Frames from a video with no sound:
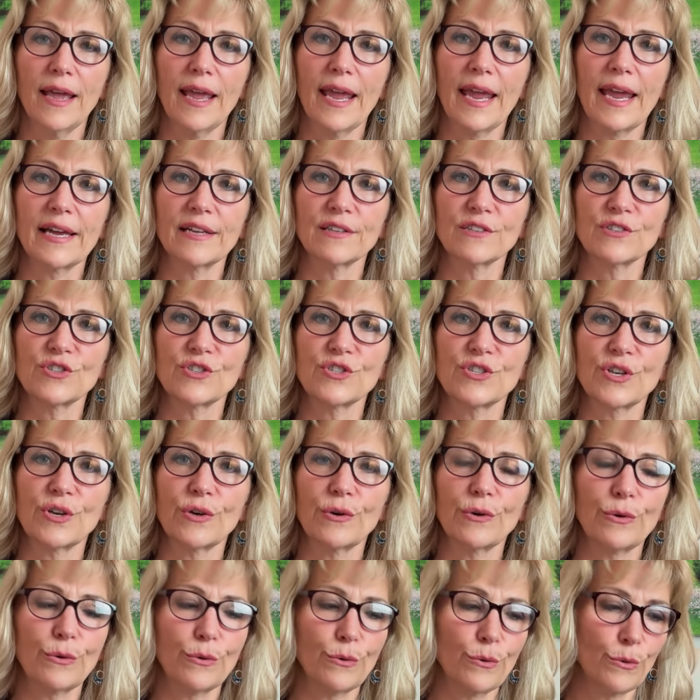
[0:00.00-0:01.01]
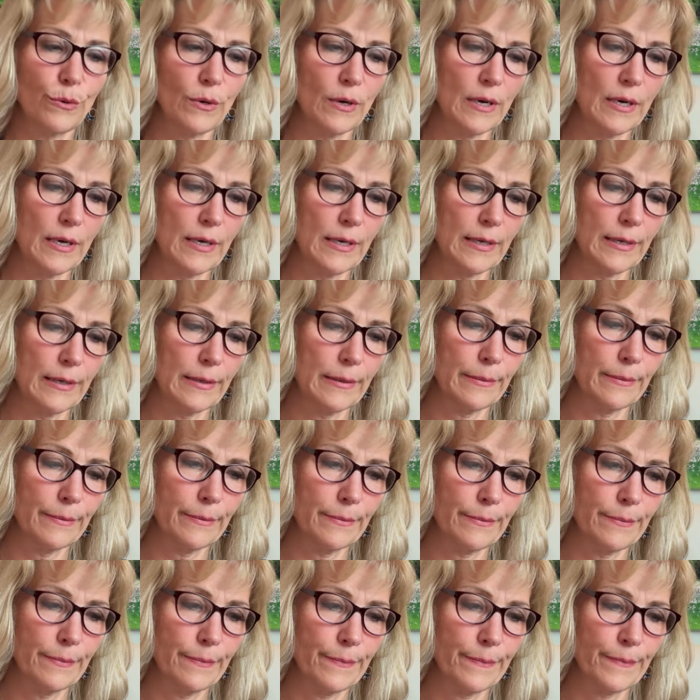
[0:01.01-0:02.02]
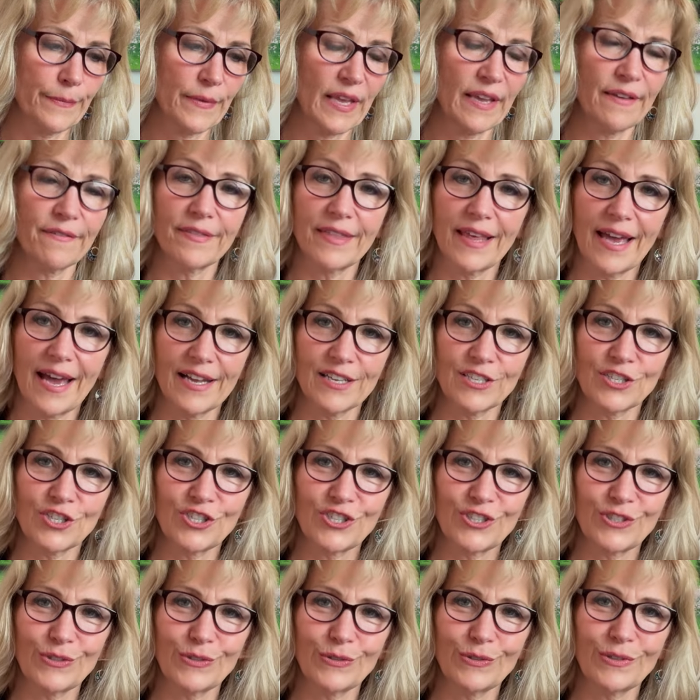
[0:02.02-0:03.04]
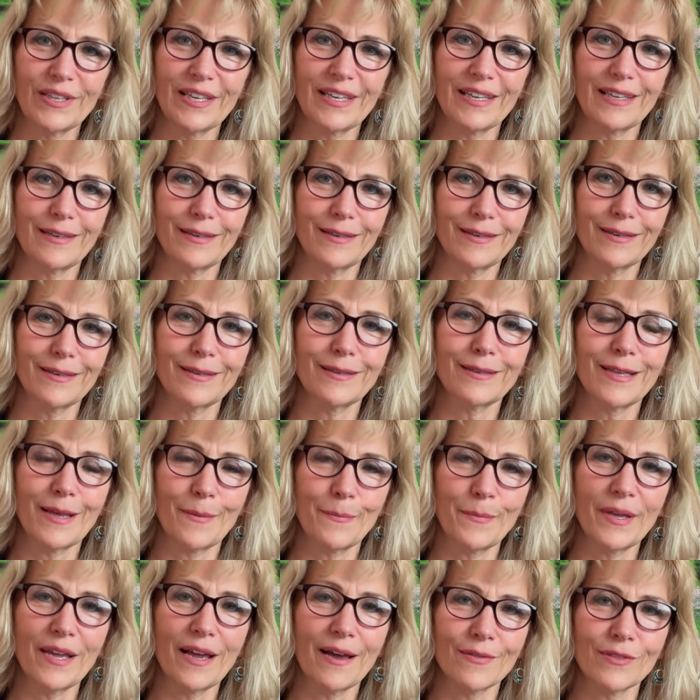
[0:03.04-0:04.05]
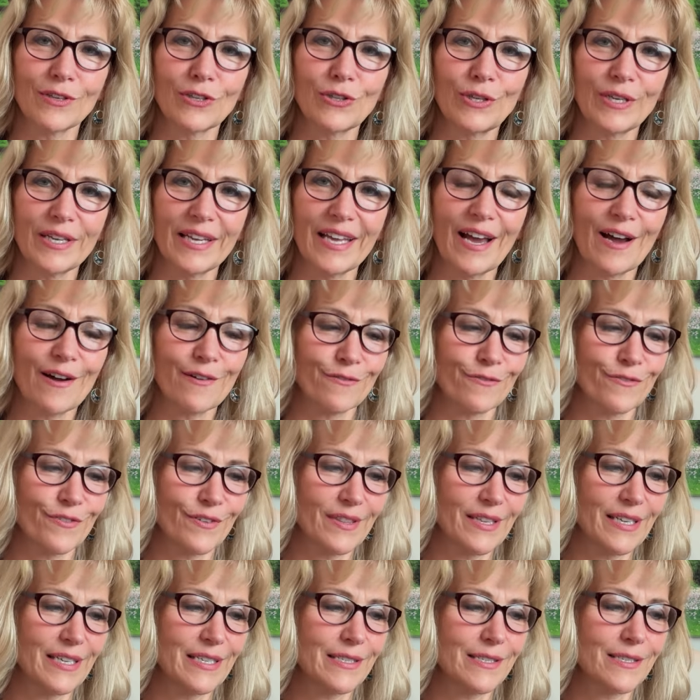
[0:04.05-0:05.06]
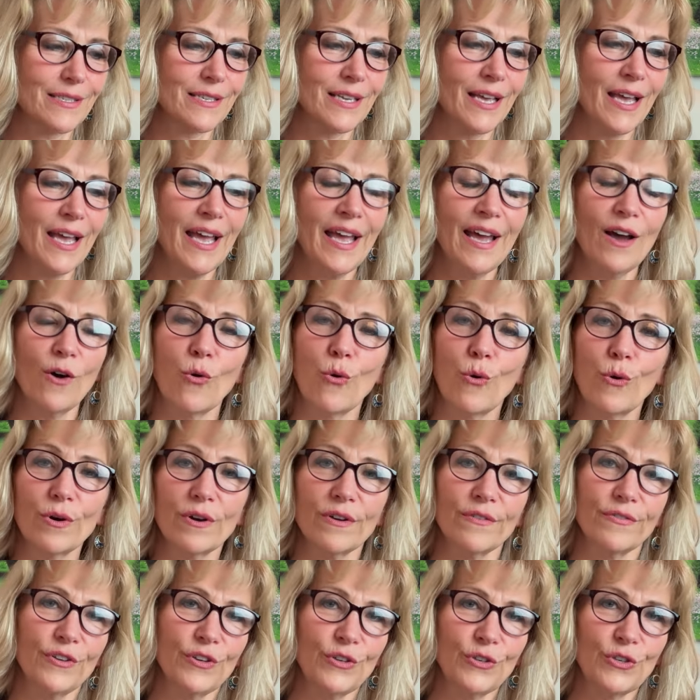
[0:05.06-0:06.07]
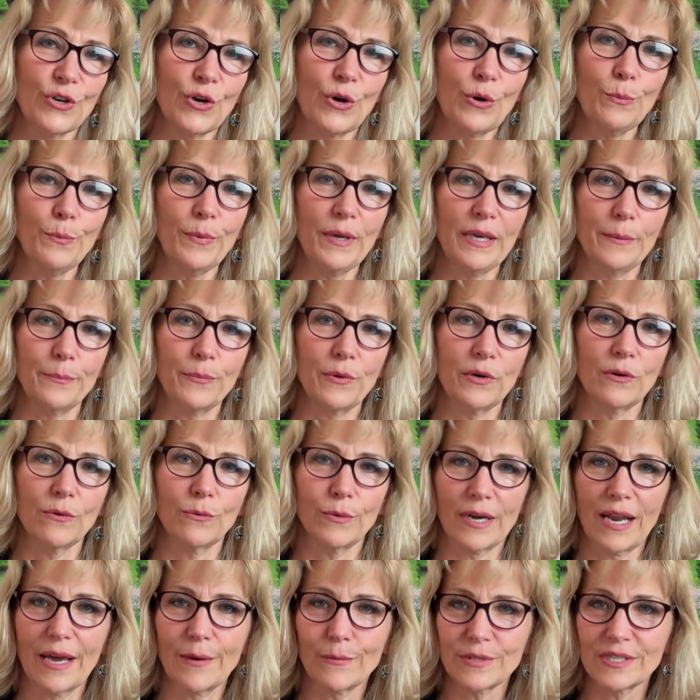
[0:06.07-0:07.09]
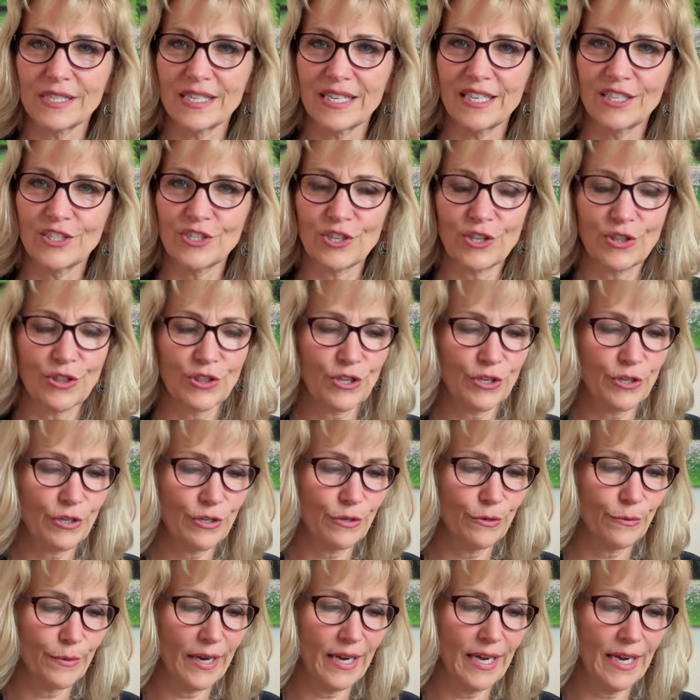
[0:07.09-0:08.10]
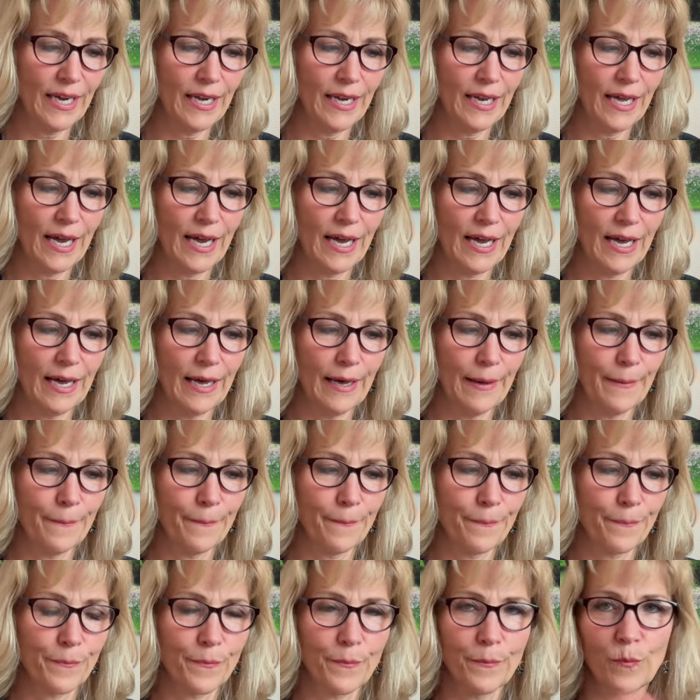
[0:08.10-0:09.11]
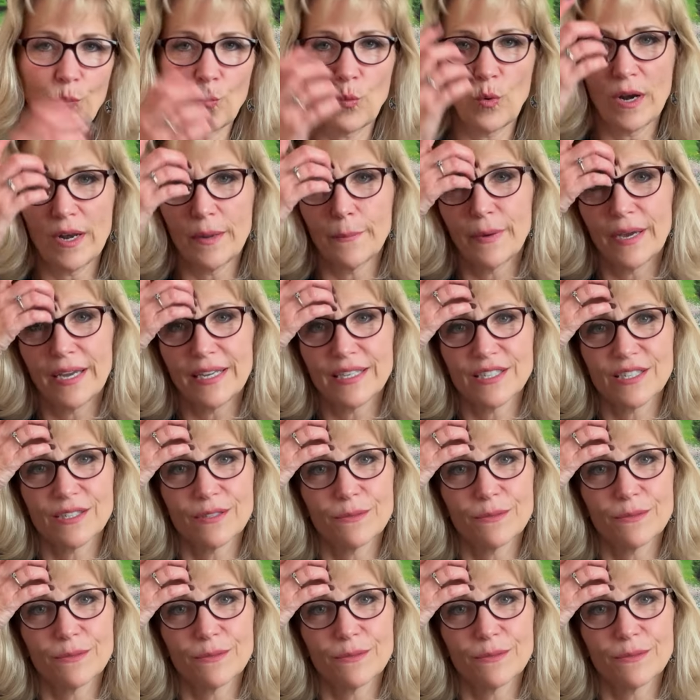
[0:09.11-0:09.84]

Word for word: And so um, if that's you, then, then be on the lookout for this. Or if you know people. When I was teaching third grade, um, one of my